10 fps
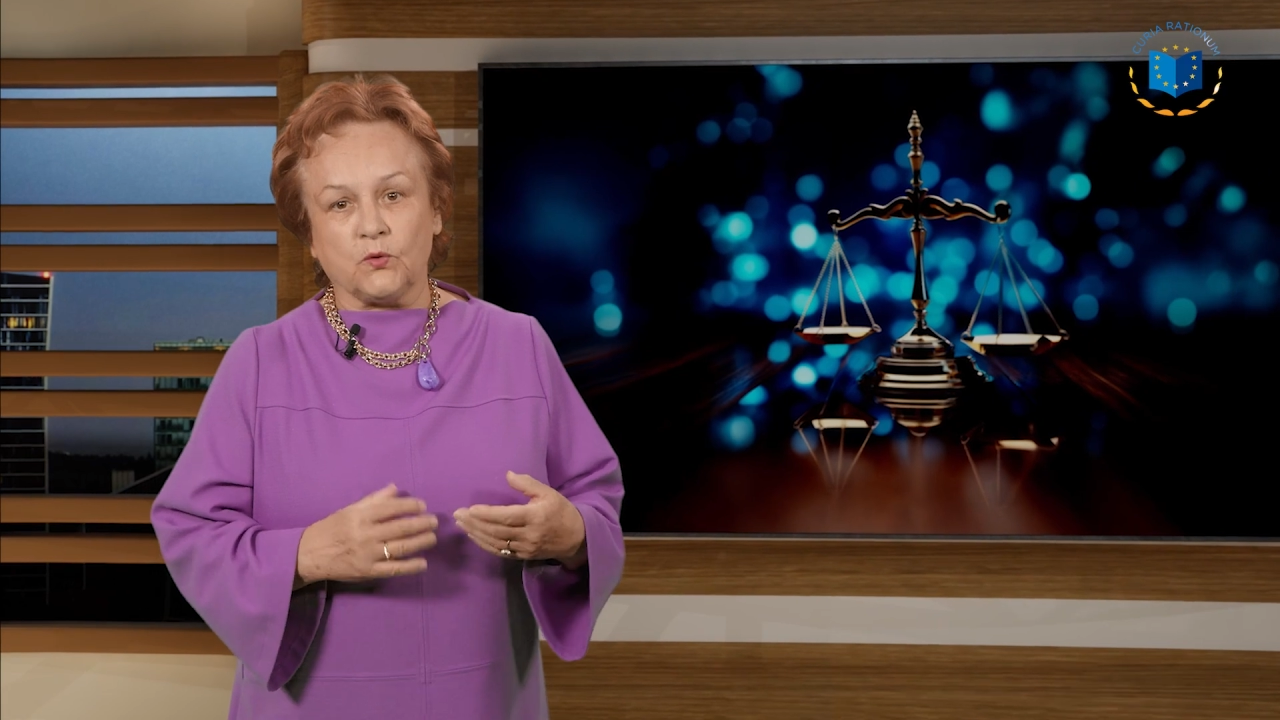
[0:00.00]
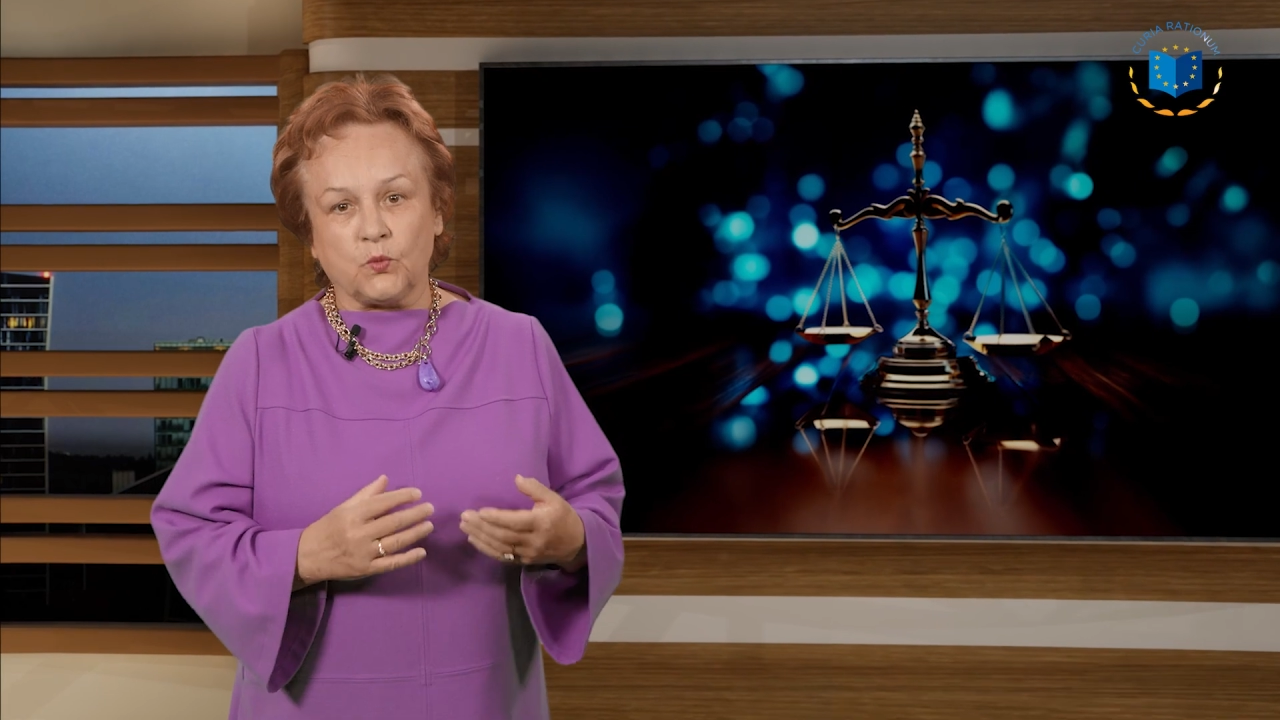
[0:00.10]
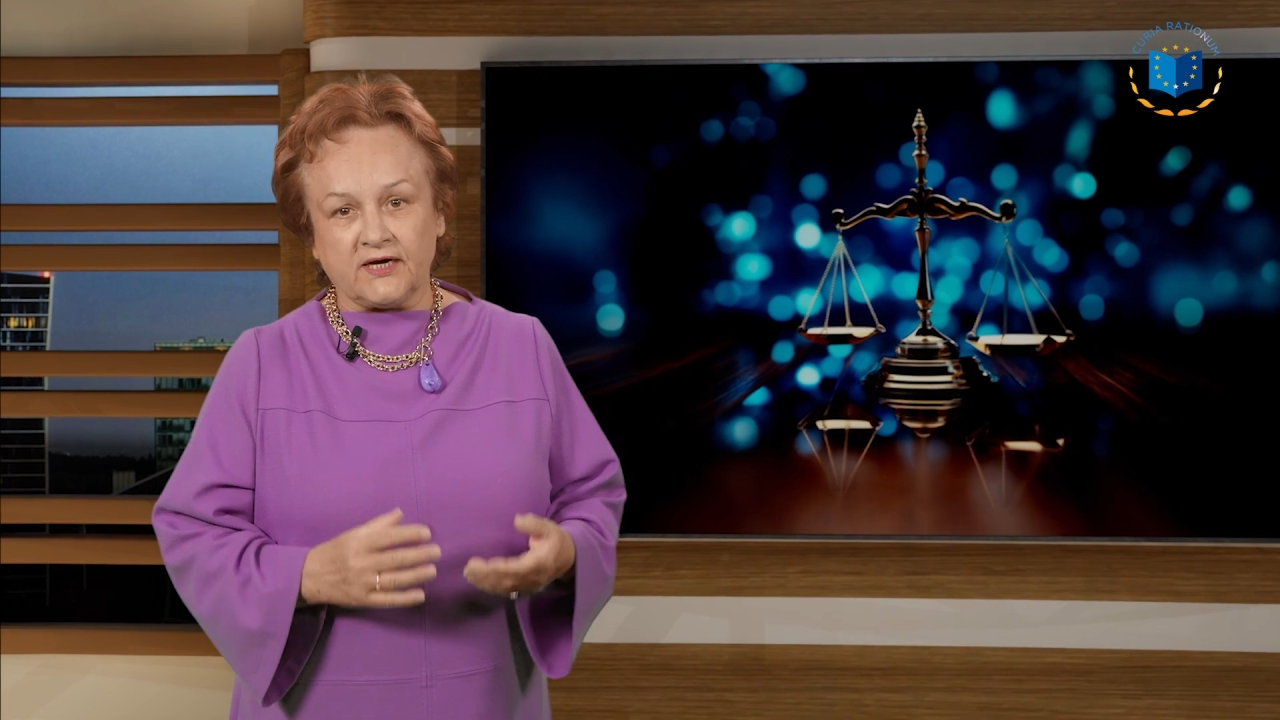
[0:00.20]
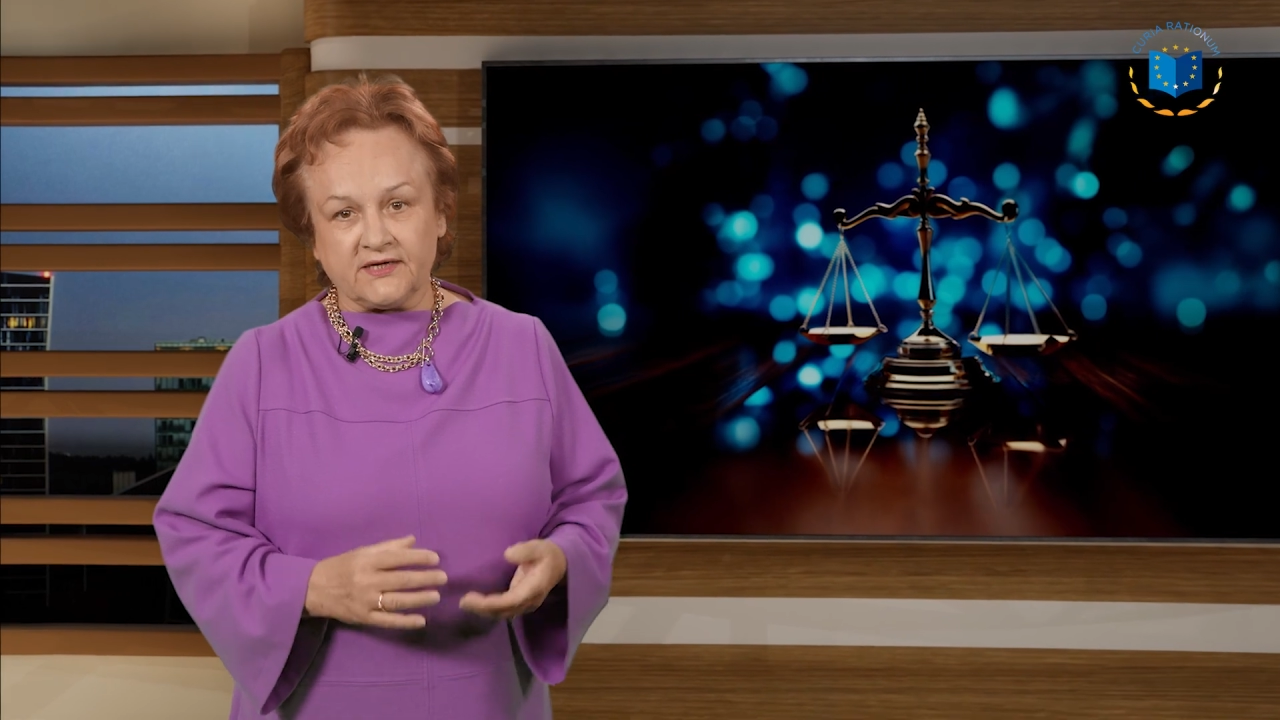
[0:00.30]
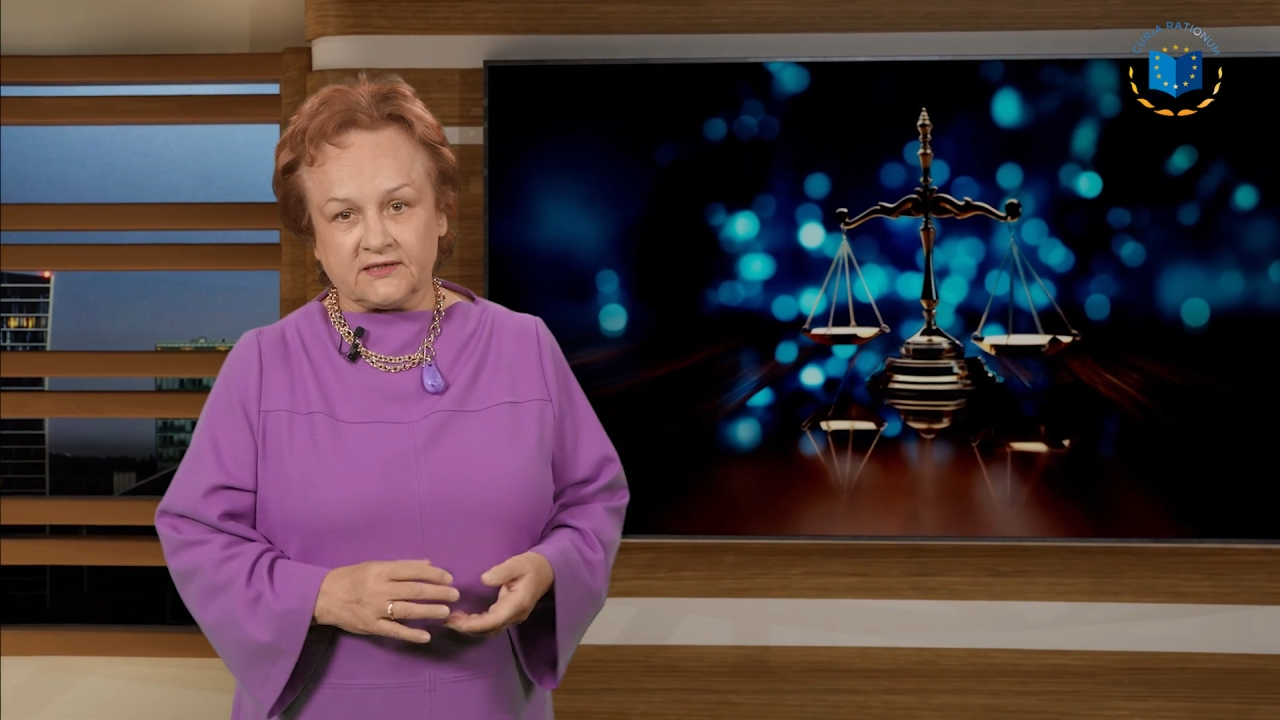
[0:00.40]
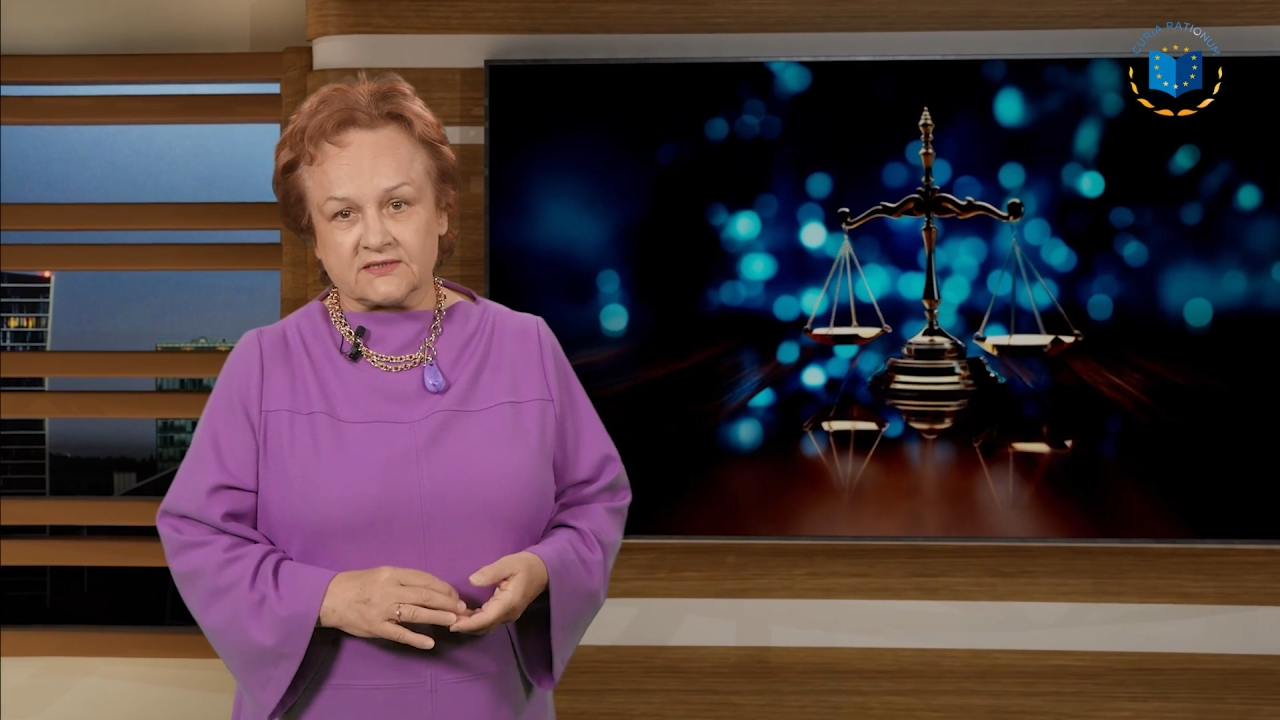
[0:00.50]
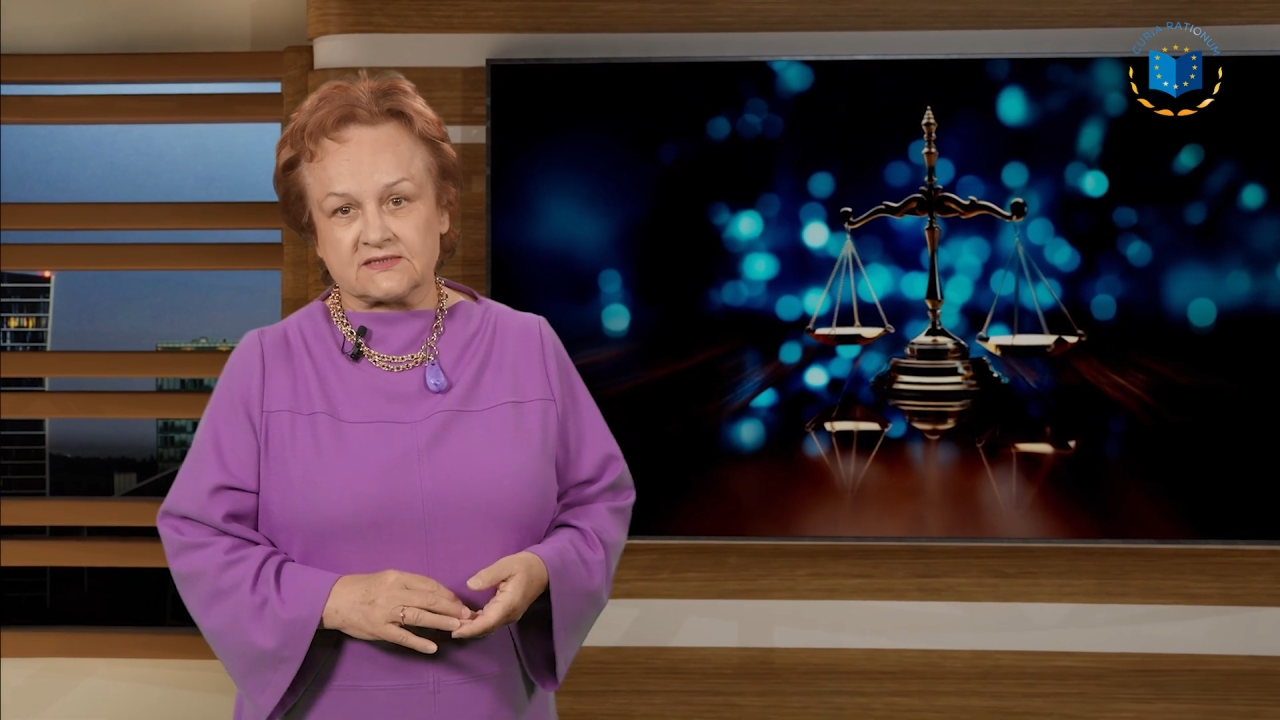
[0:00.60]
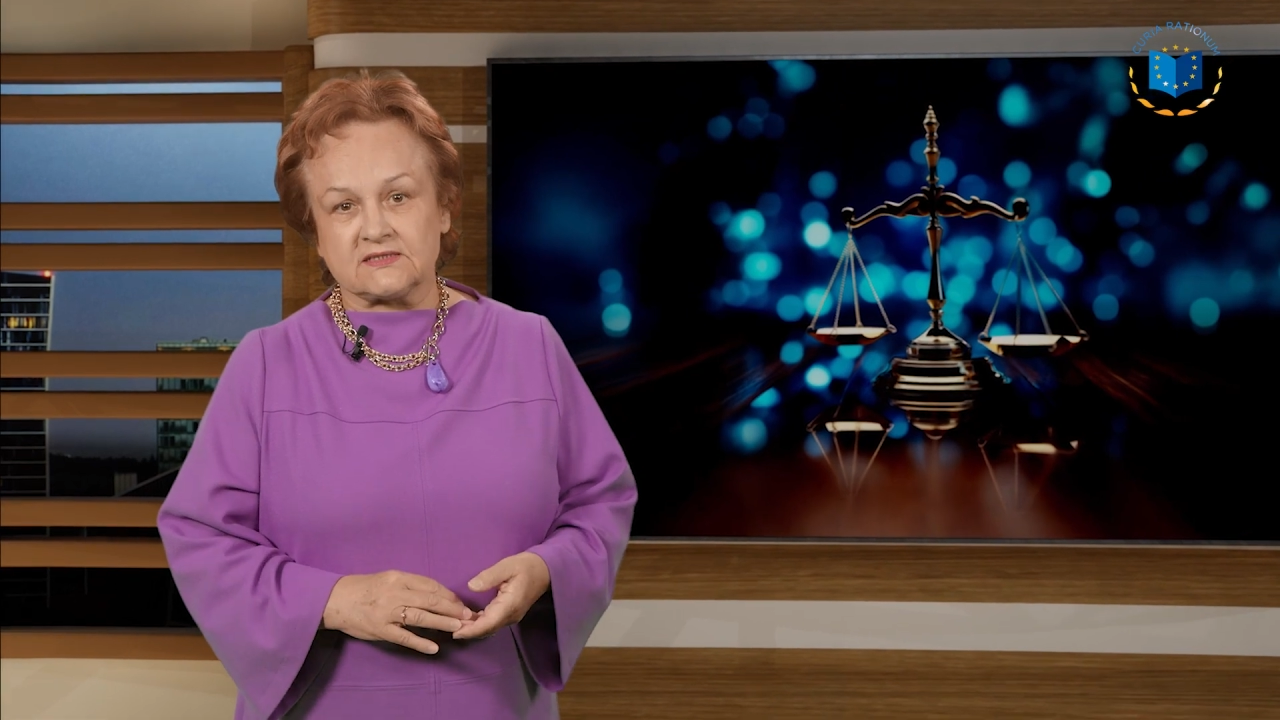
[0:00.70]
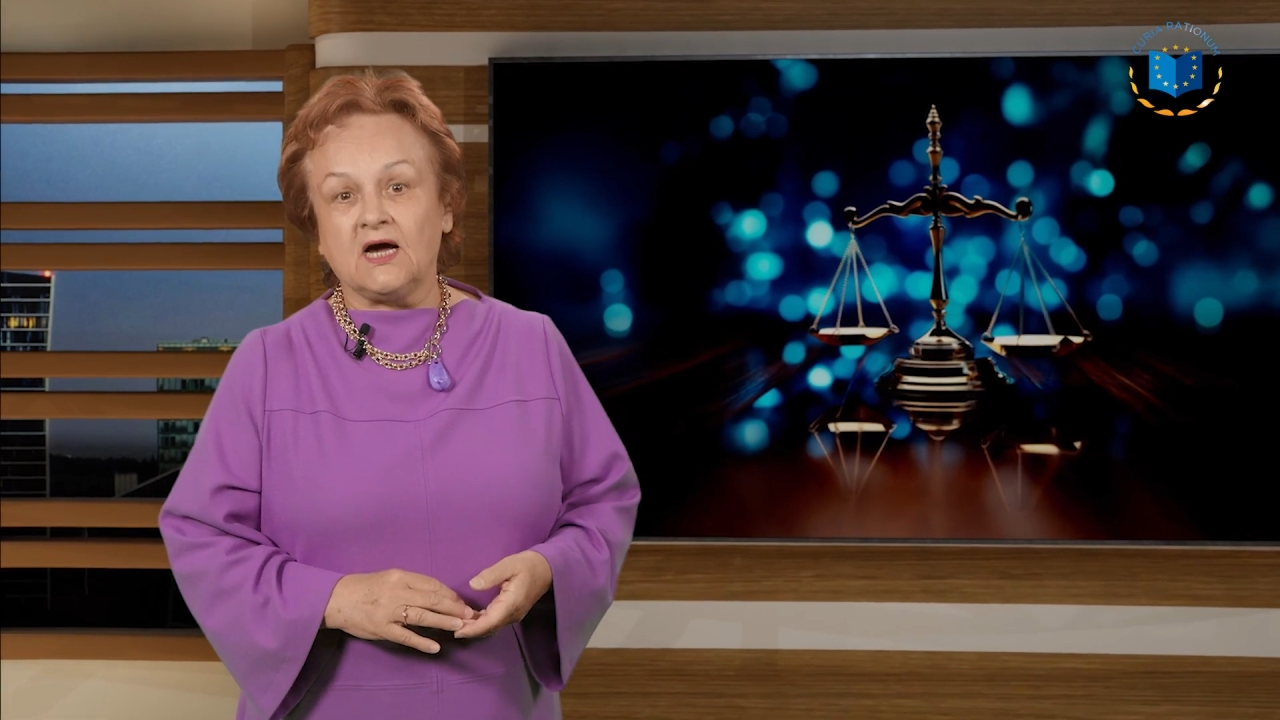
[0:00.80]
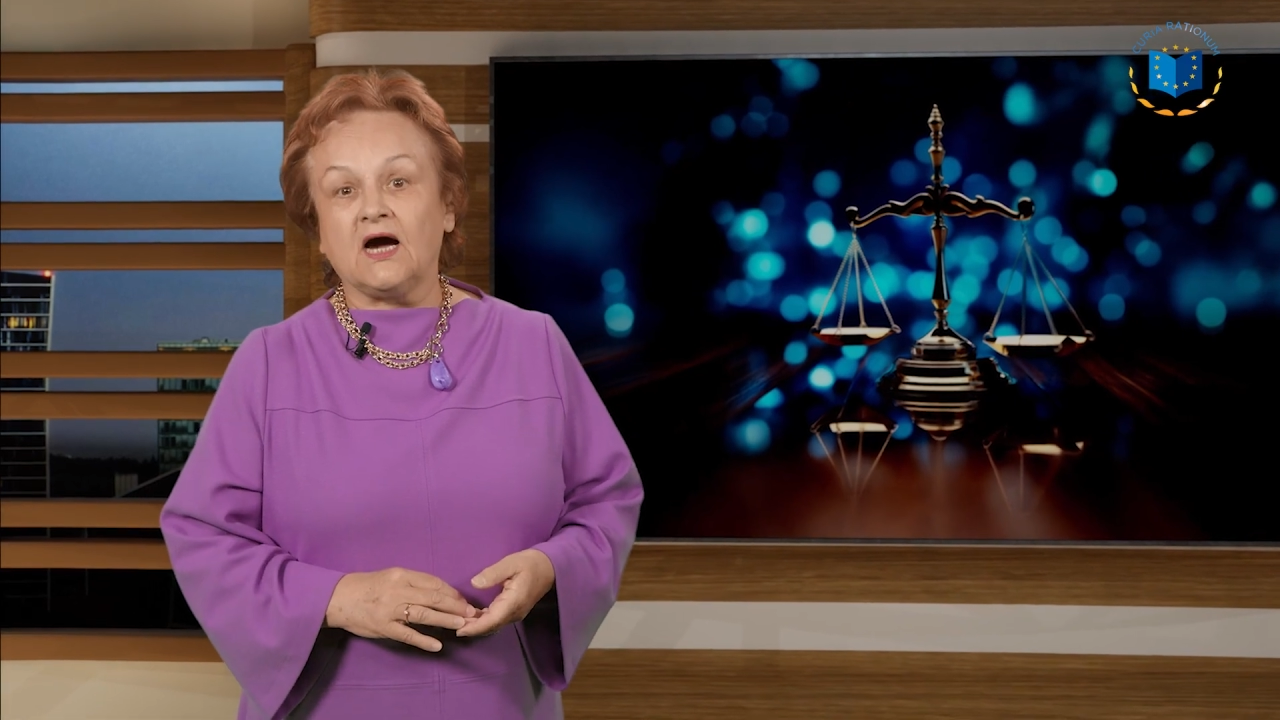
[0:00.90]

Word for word: awareness